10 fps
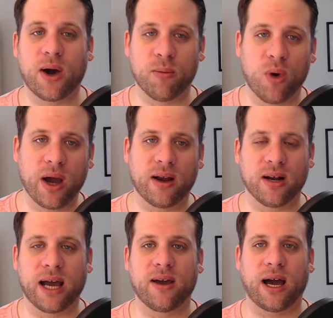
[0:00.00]
I'm
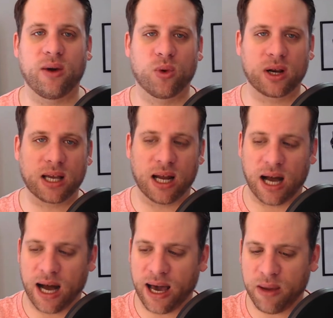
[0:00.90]
wired. I work at a
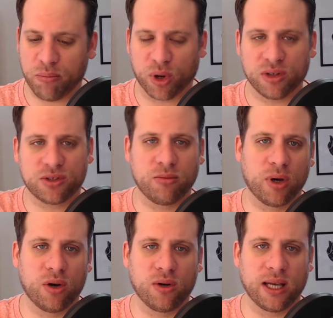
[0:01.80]
high burst
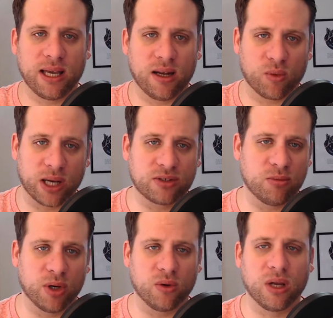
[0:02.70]
mode and a
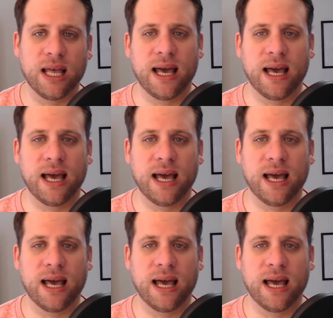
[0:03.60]
rest mode.